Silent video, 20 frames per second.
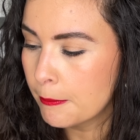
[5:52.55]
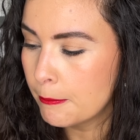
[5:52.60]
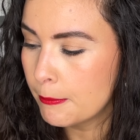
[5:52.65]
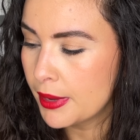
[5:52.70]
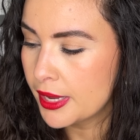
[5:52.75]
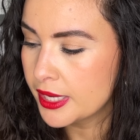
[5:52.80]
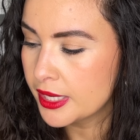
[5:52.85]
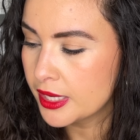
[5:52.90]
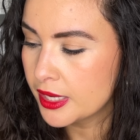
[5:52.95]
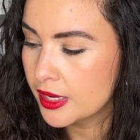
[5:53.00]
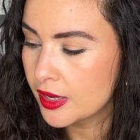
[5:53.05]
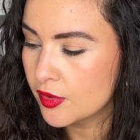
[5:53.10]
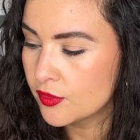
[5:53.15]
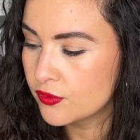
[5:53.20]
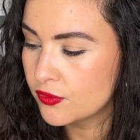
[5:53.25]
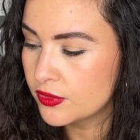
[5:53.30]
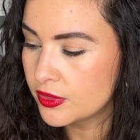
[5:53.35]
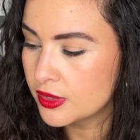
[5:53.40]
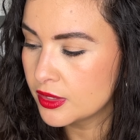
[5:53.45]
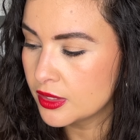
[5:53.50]
Many
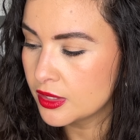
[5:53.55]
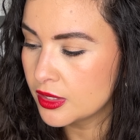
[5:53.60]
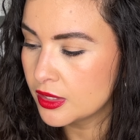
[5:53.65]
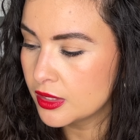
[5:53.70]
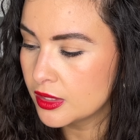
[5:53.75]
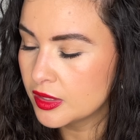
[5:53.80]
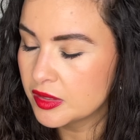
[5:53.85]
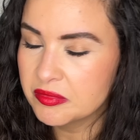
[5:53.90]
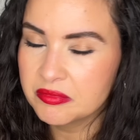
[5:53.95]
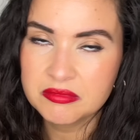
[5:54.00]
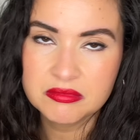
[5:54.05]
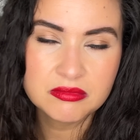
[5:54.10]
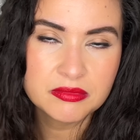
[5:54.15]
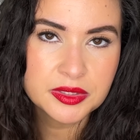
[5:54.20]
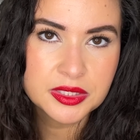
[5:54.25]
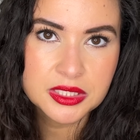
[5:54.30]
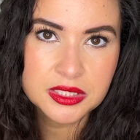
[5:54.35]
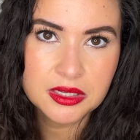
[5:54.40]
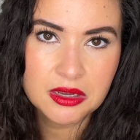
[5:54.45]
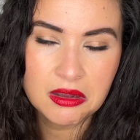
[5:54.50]
of the
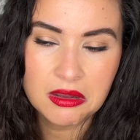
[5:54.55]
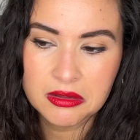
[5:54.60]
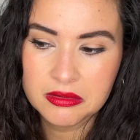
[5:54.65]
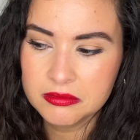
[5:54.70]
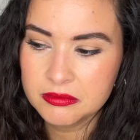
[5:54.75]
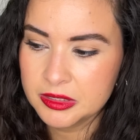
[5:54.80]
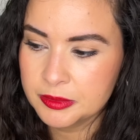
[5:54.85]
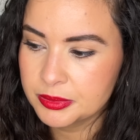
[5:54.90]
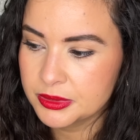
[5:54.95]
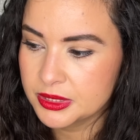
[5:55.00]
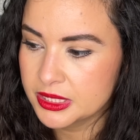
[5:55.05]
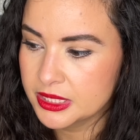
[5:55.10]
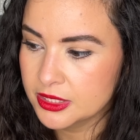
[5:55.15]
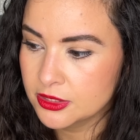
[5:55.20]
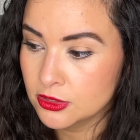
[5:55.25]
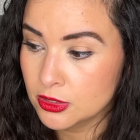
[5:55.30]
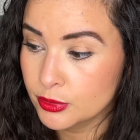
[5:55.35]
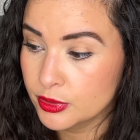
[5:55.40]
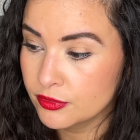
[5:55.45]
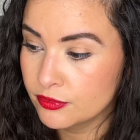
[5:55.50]
Dior
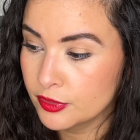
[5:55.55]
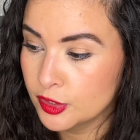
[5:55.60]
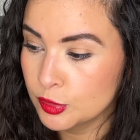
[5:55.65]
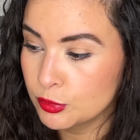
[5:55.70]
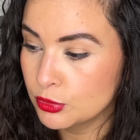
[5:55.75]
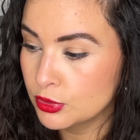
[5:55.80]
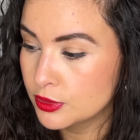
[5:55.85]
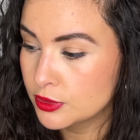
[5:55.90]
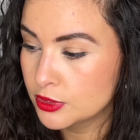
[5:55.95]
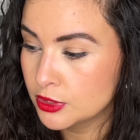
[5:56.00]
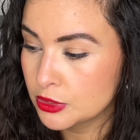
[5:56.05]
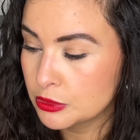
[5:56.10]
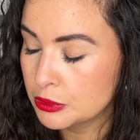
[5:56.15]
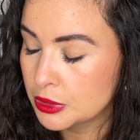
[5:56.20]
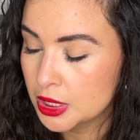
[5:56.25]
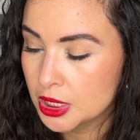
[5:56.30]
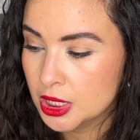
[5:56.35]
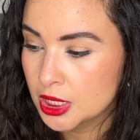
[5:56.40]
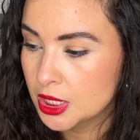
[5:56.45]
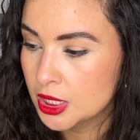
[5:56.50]
lipsticks are refillable,
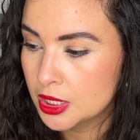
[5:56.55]
so